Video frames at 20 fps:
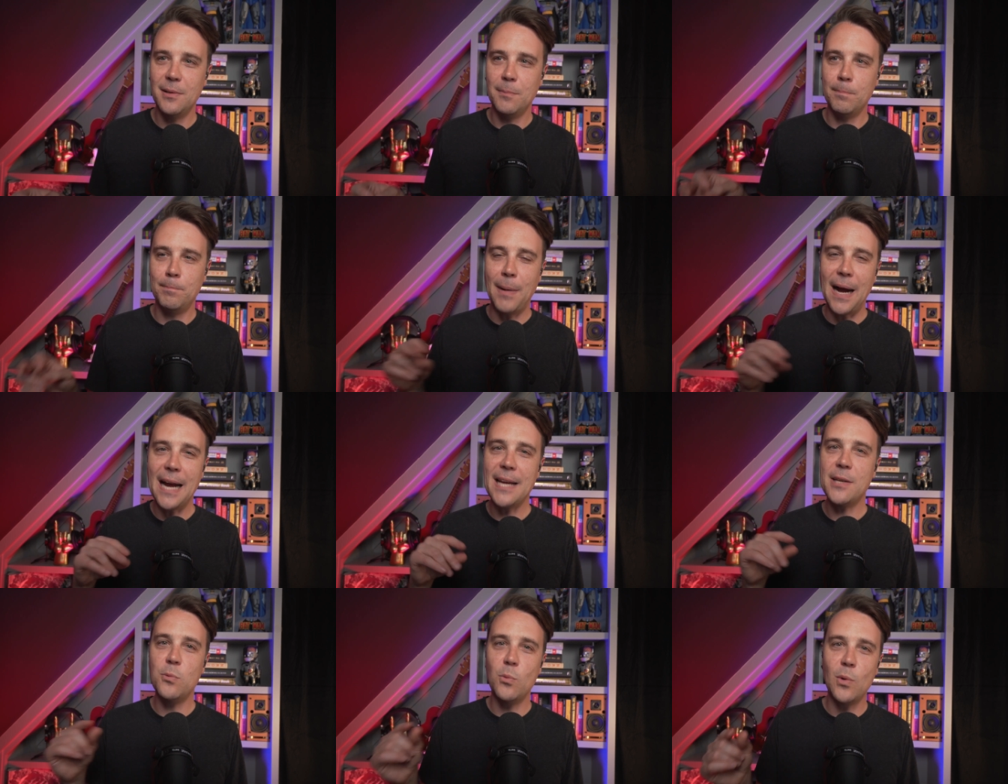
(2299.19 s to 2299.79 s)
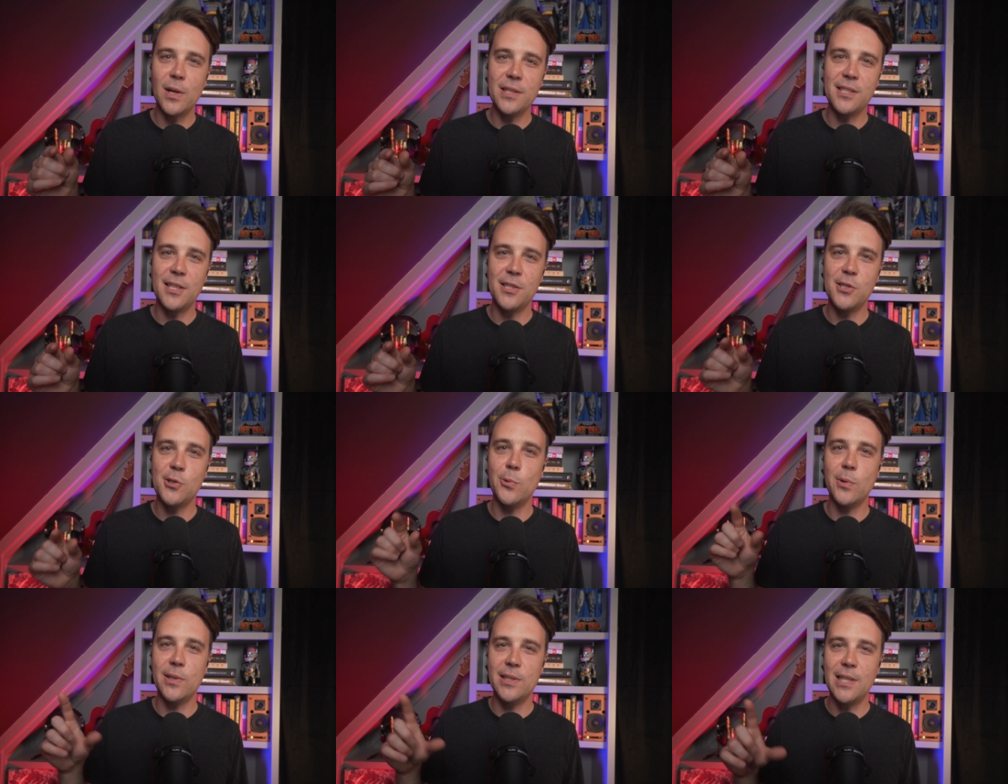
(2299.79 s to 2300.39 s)
Biden wants us
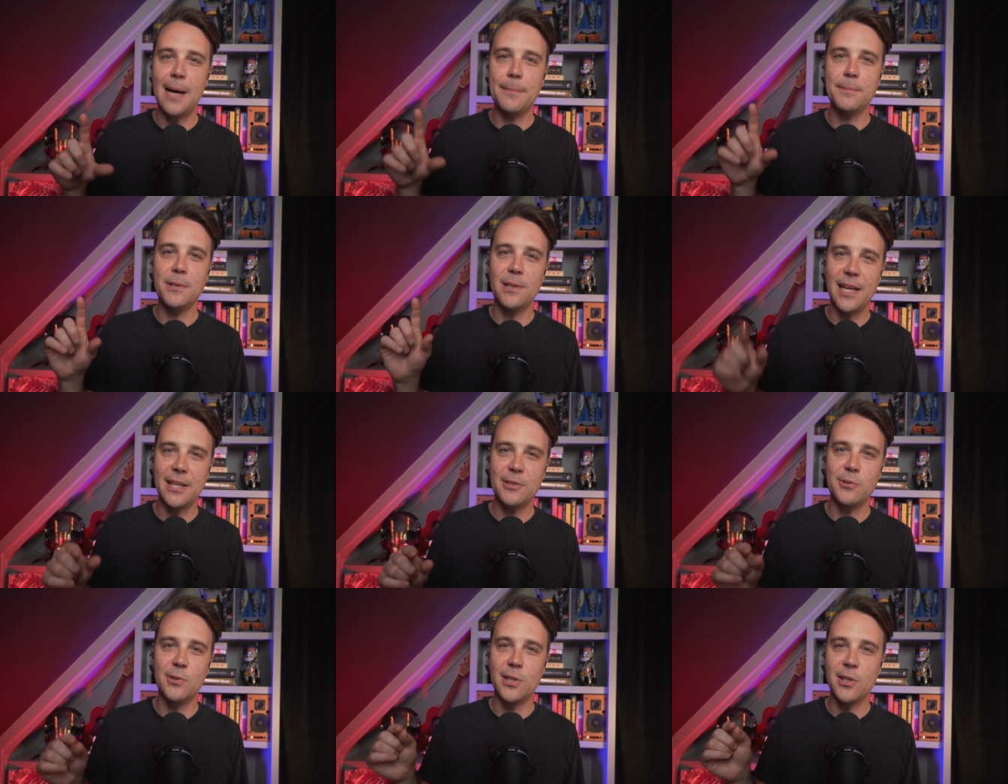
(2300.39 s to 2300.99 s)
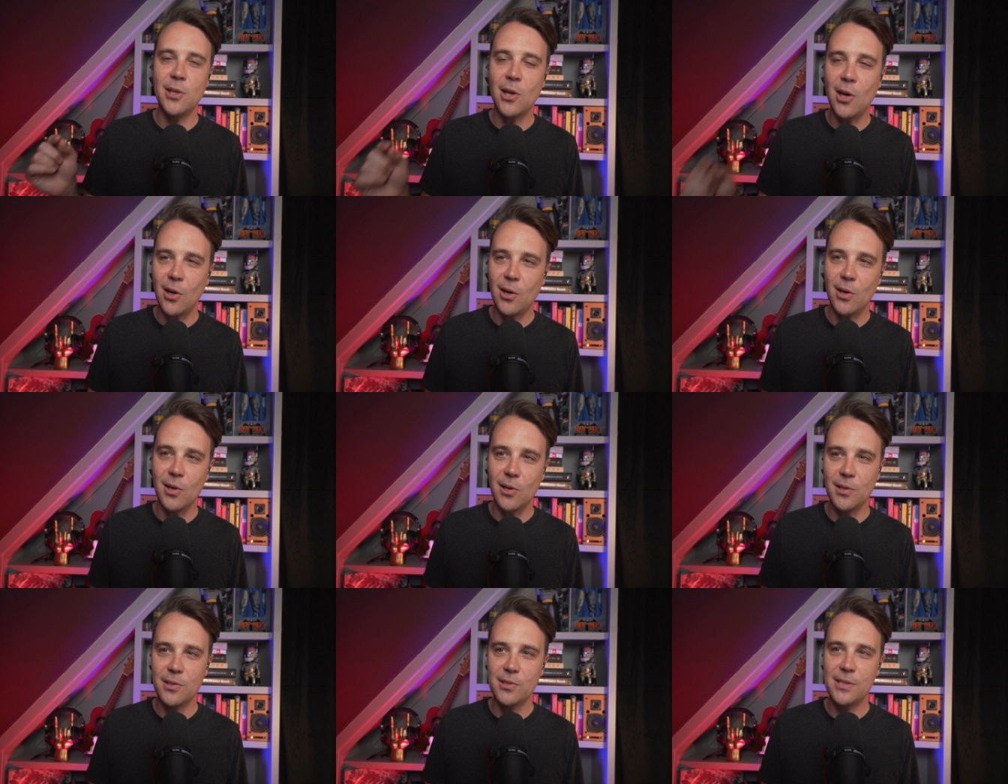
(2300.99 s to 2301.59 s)
to adopt electric
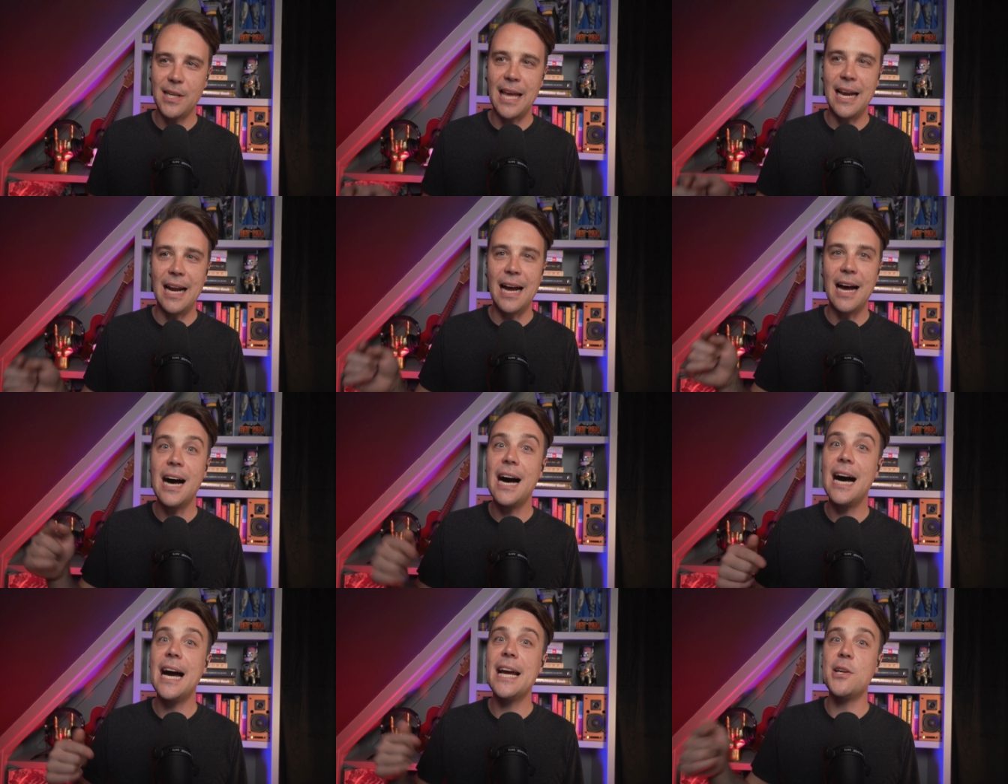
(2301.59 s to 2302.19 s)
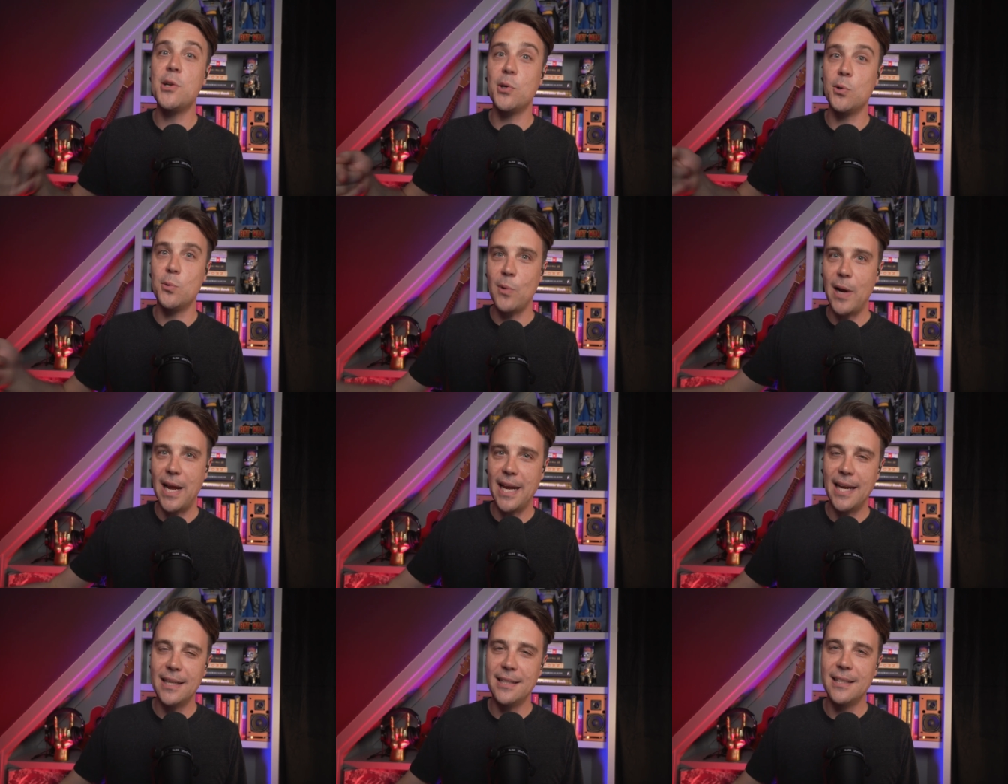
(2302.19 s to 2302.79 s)
cars at a higher
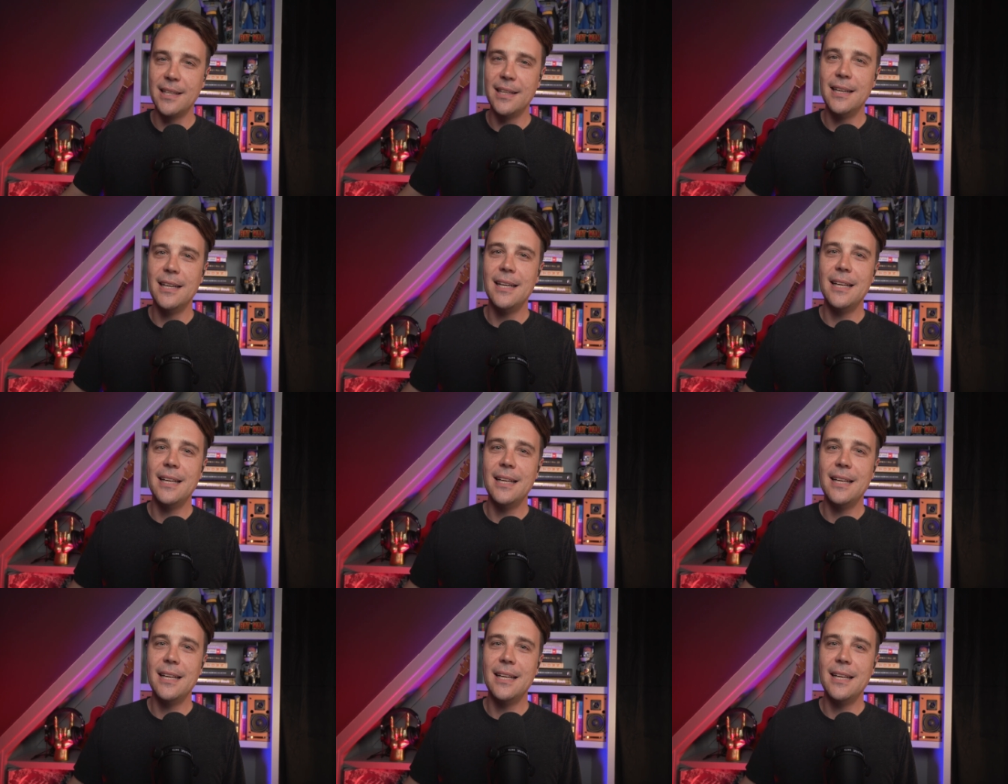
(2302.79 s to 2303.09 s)
rate